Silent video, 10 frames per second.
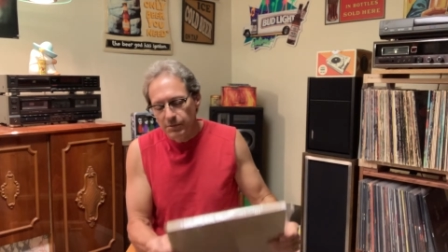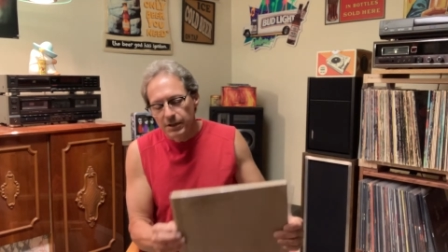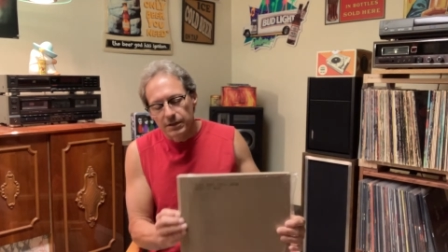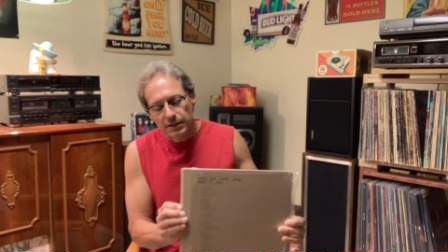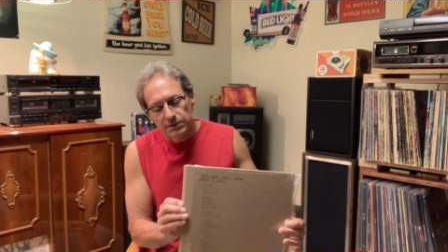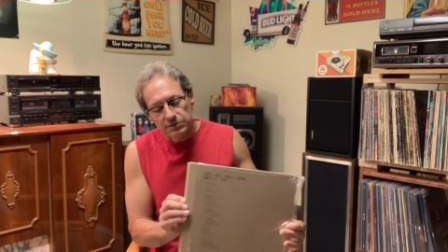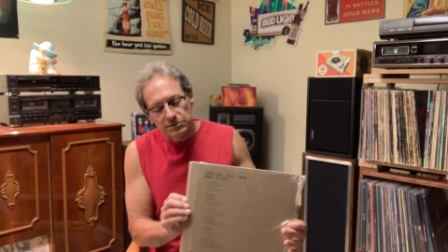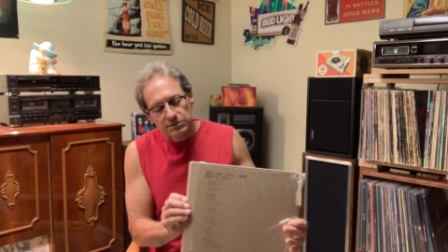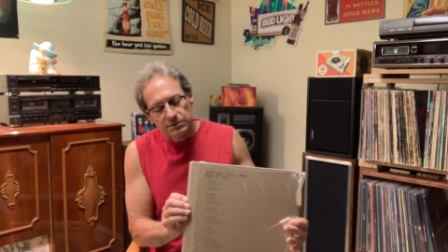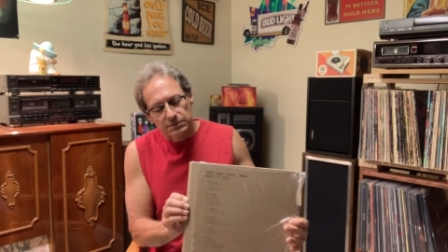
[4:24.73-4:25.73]

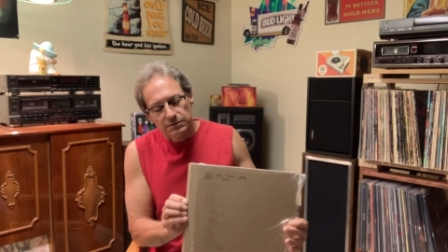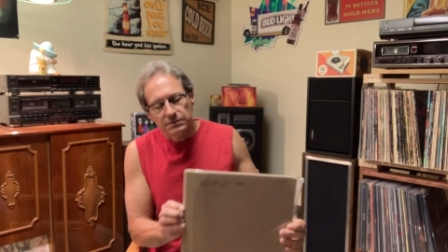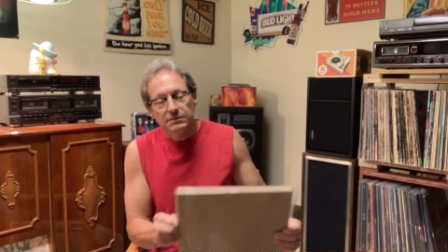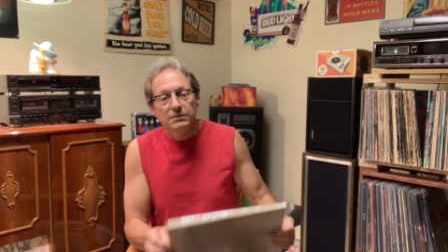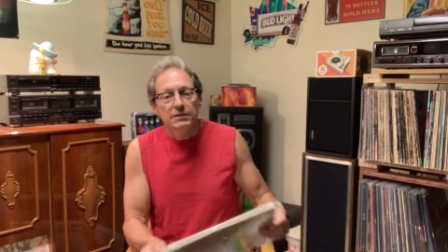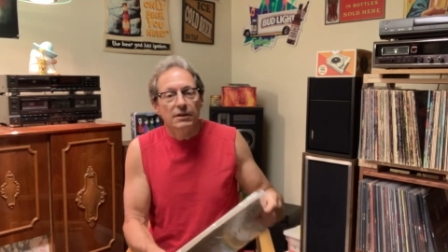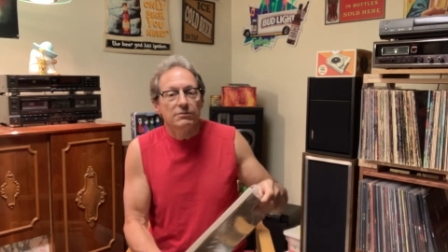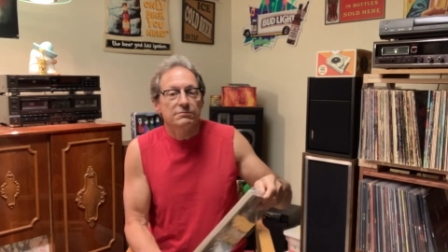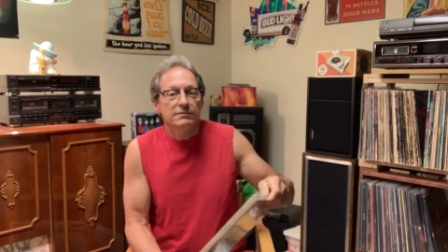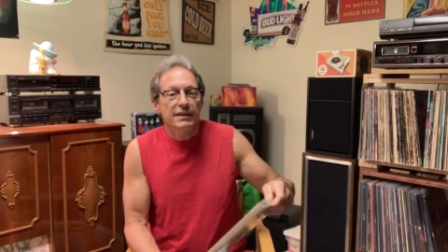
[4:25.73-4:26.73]
because
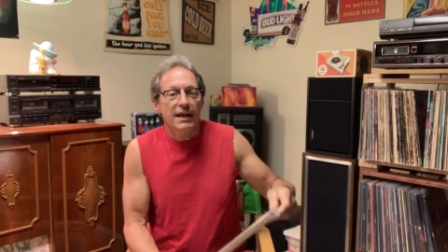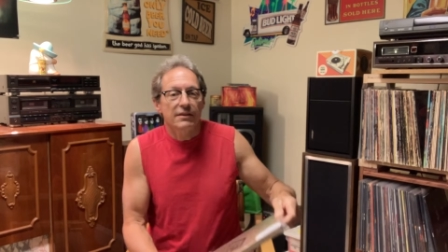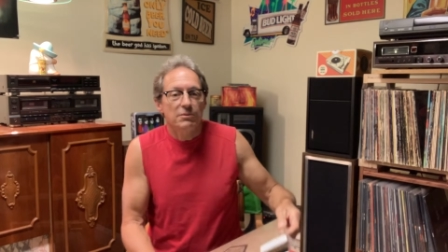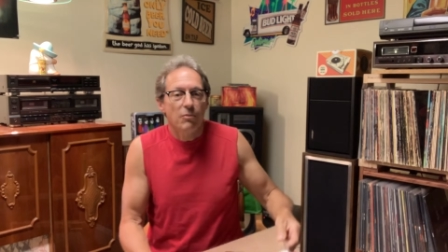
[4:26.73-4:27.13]
they had